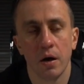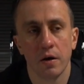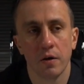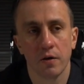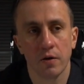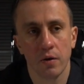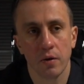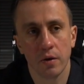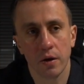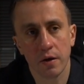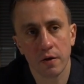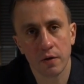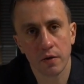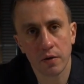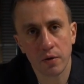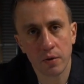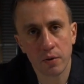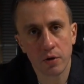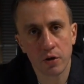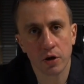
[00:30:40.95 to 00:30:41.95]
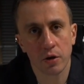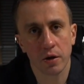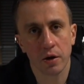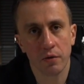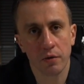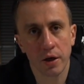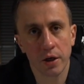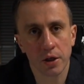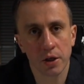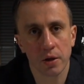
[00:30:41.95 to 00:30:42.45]
So it's a new
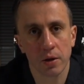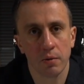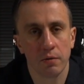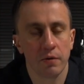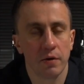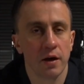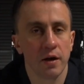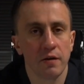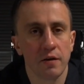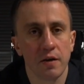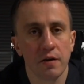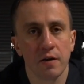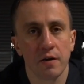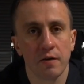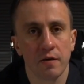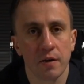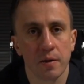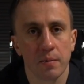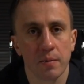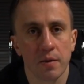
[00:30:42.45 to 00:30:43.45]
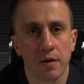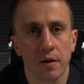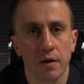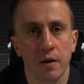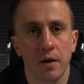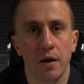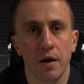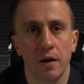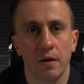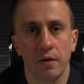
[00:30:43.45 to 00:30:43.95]
generation of IT systems,
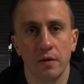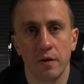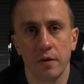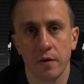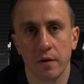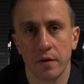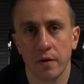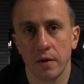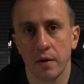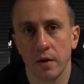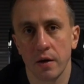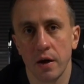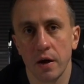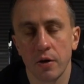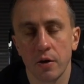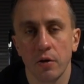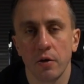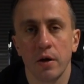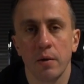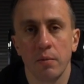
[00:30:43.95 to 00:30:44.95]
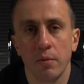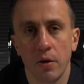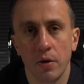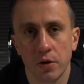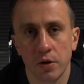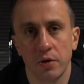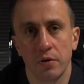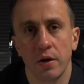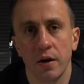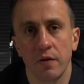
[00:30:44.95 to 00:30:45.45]
and it's actually
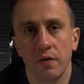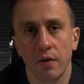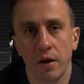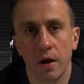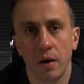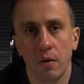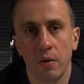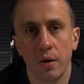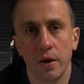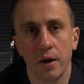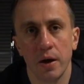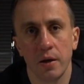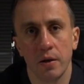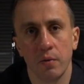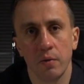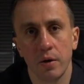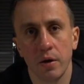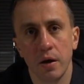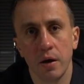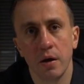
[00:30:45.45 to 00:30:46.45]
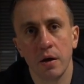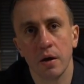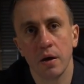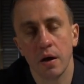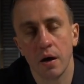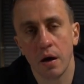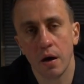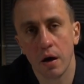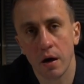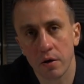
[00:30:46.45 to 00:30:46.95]
emerging right now, and we
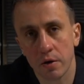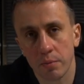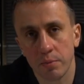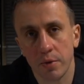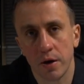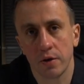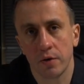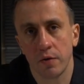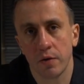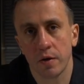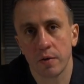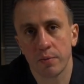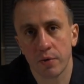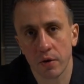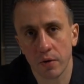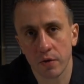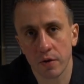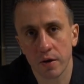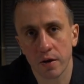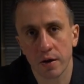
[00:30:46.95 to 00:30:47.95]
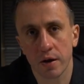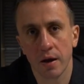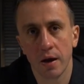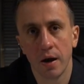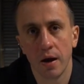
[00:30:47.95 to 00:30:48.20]
are a part of this process,